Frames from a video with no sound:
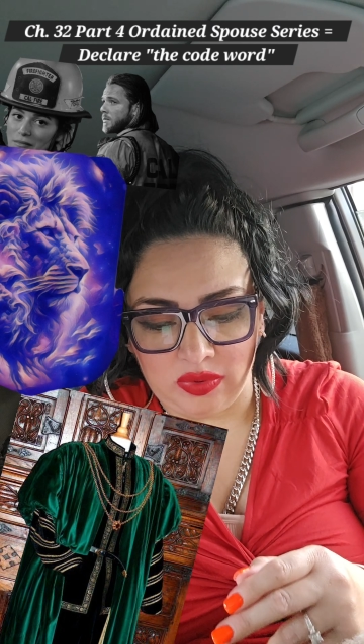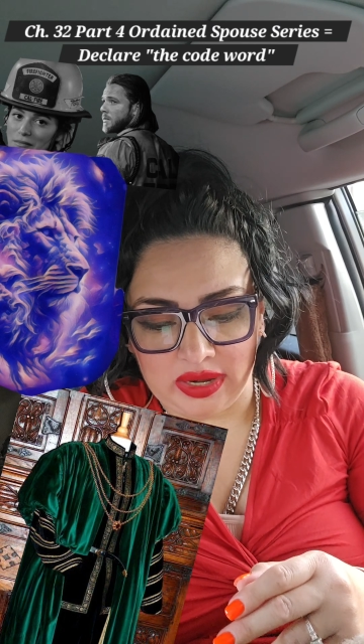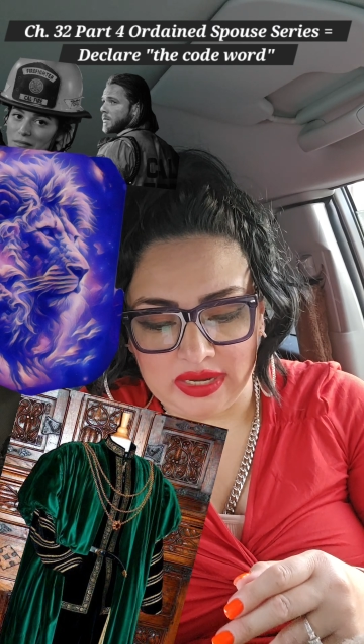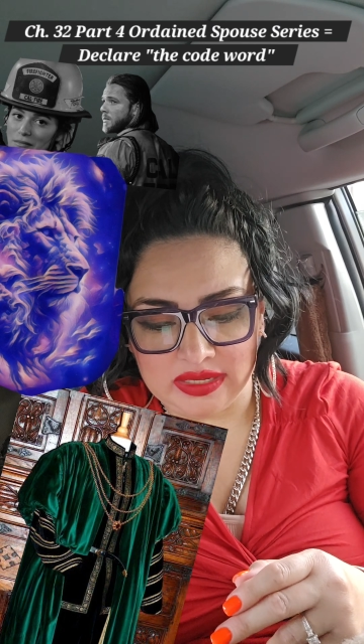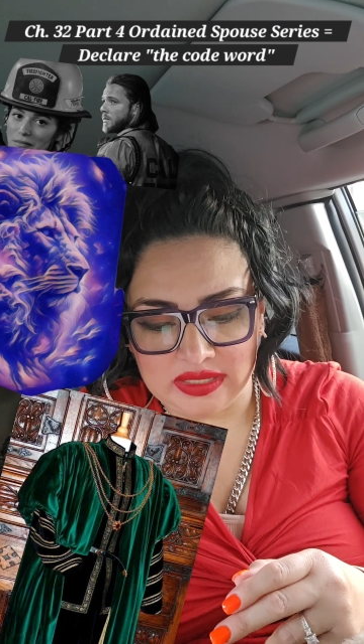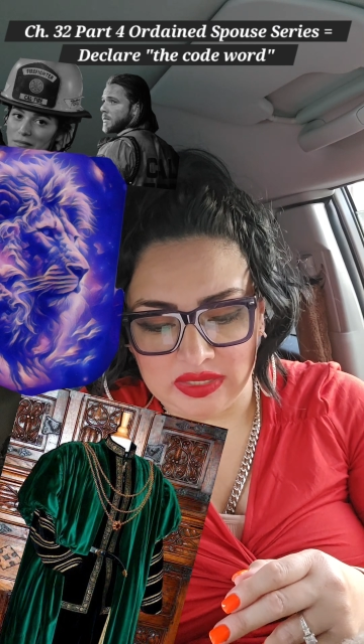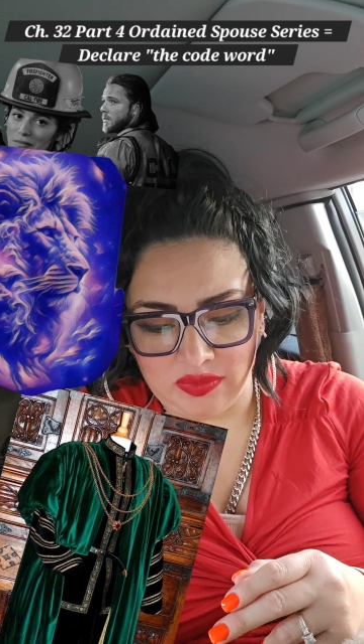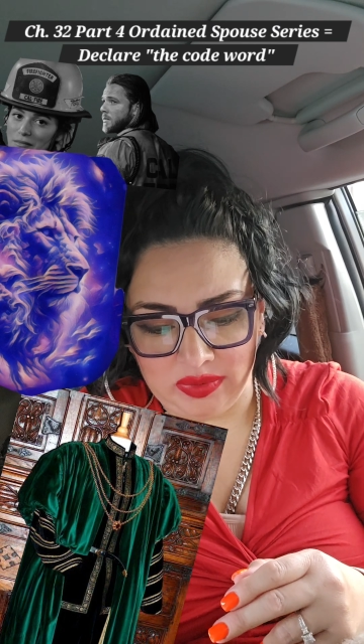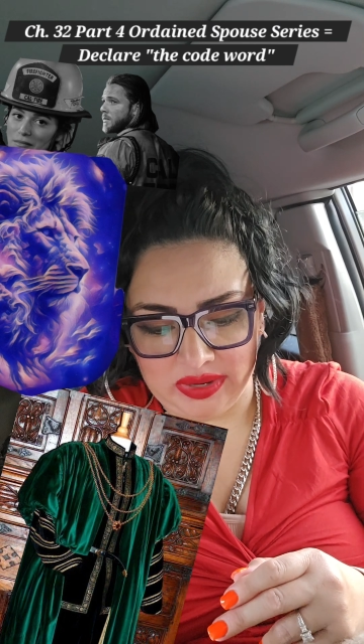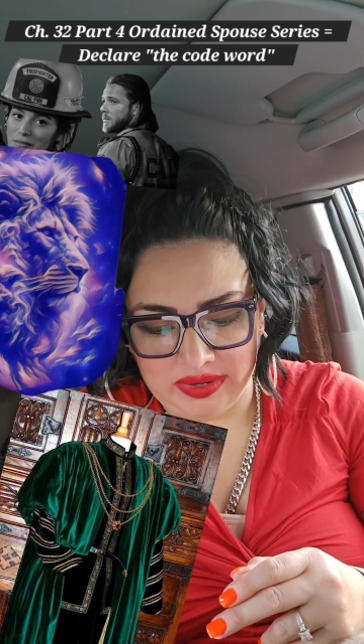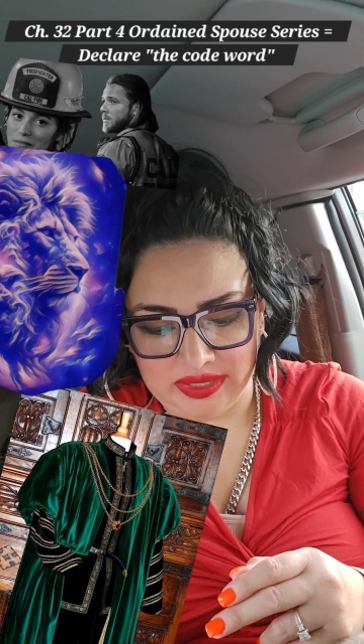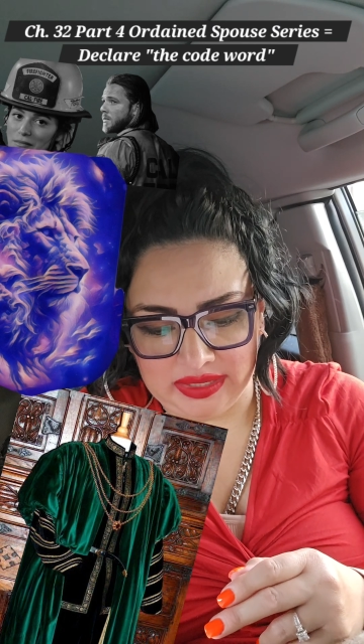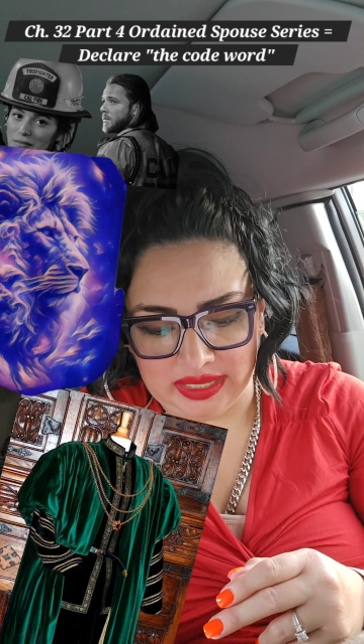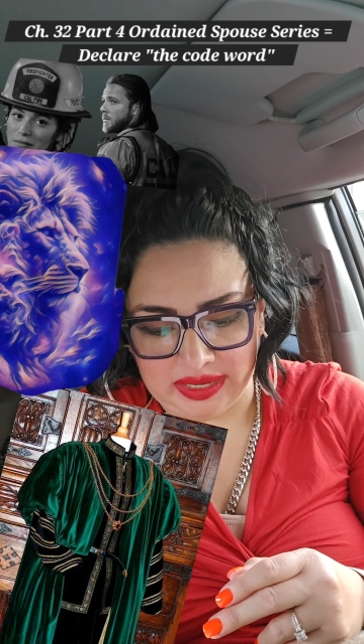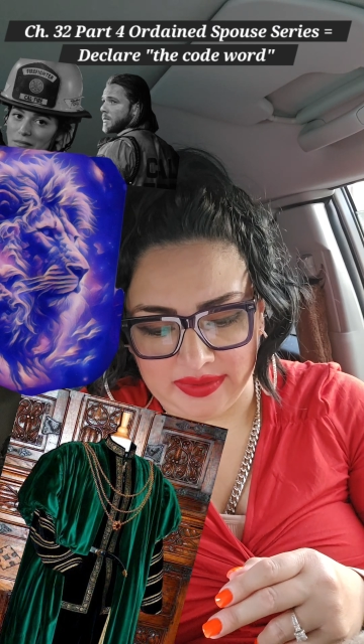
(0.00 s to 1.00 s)
Why is he
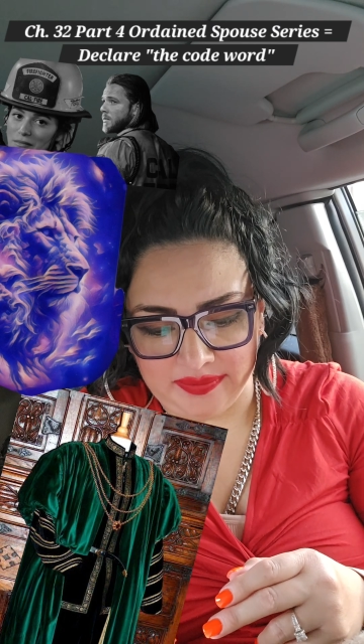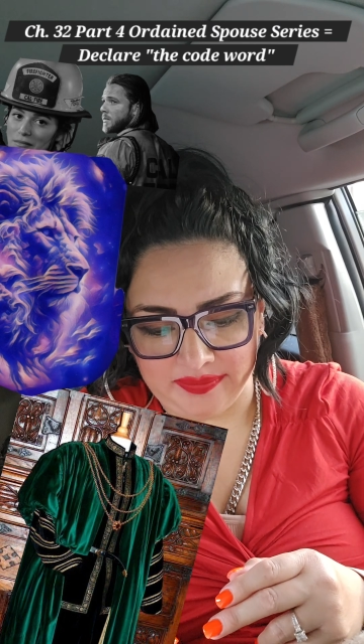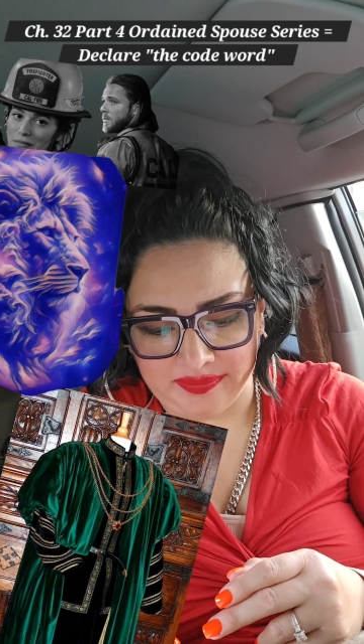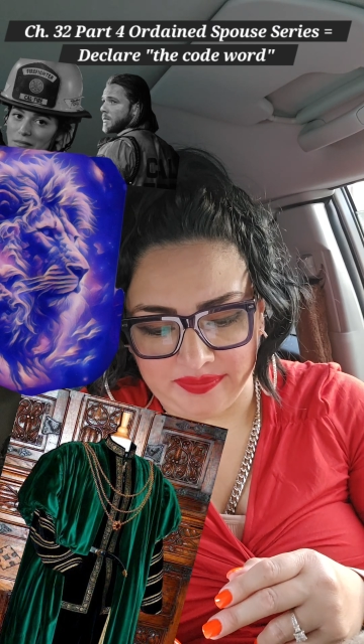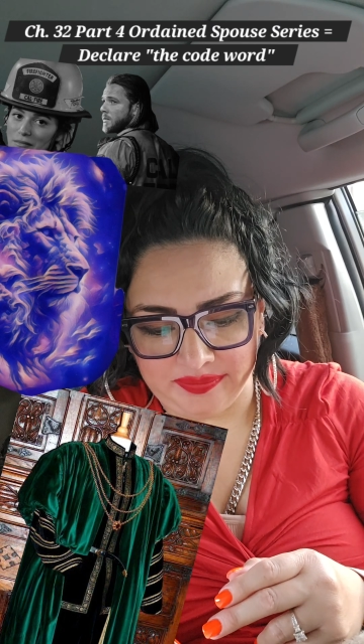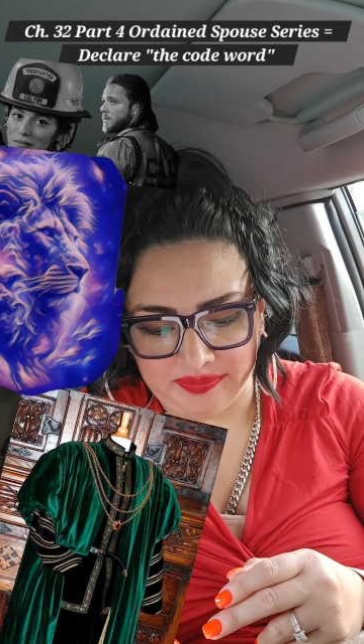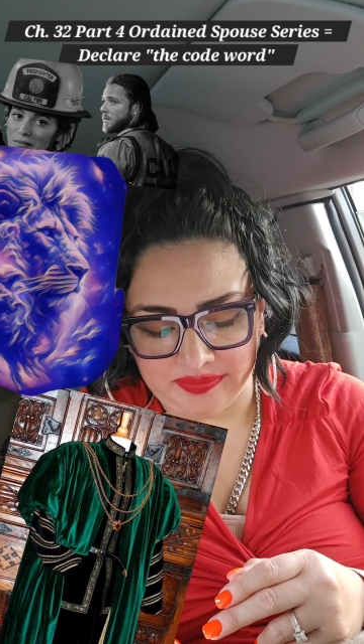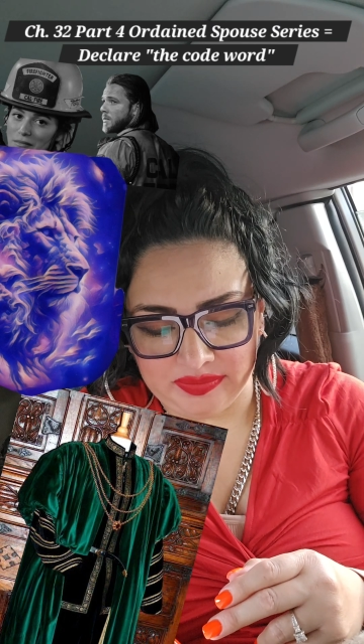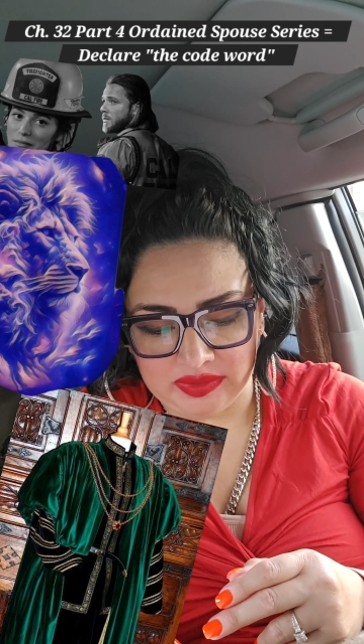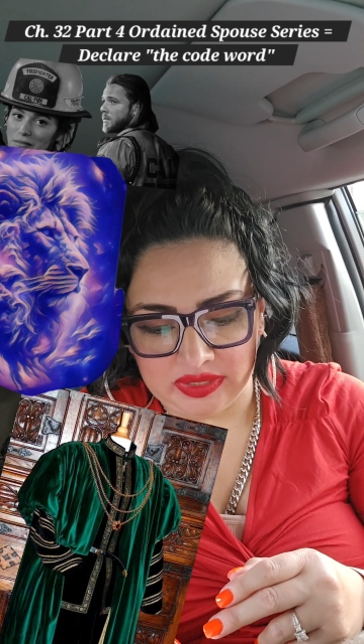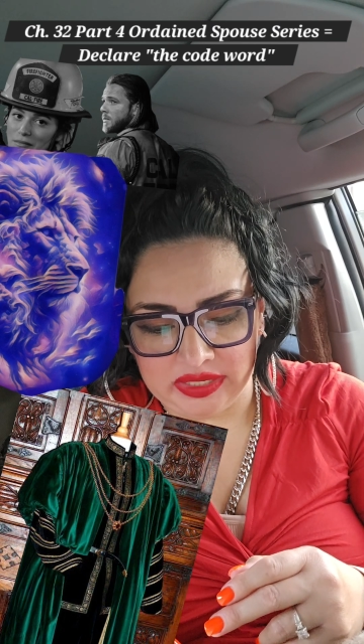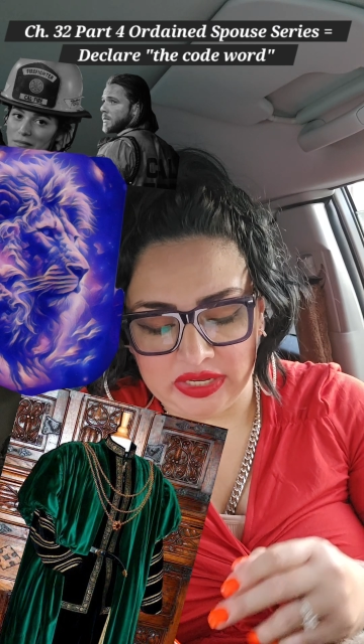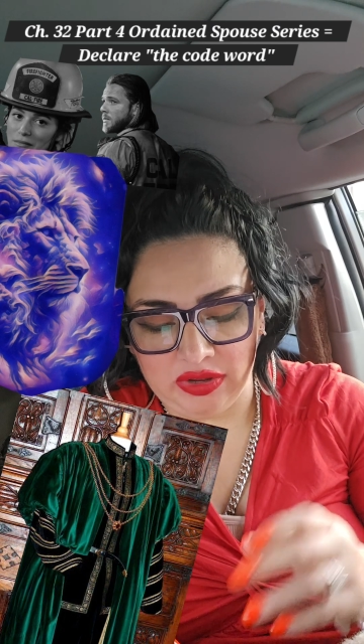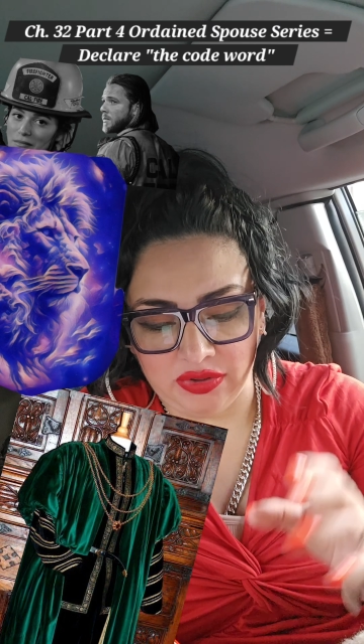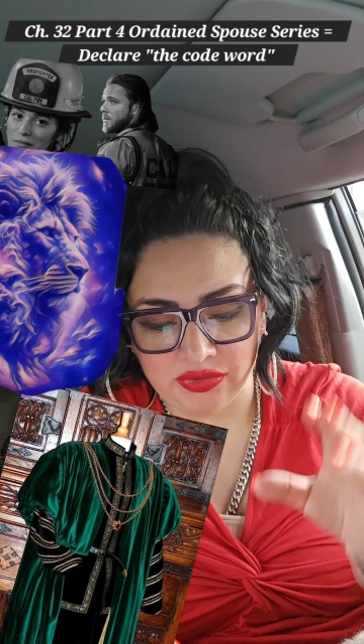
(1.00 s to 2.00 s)
wearing that?
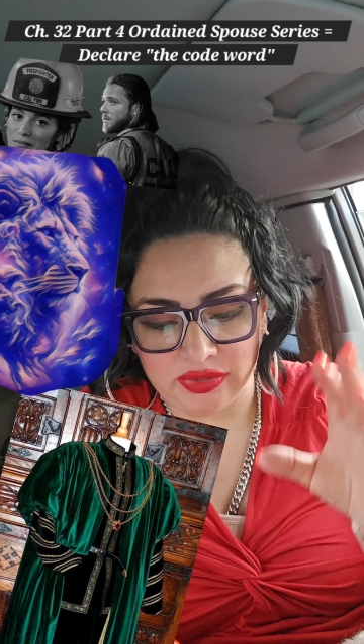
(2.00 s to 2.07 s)
He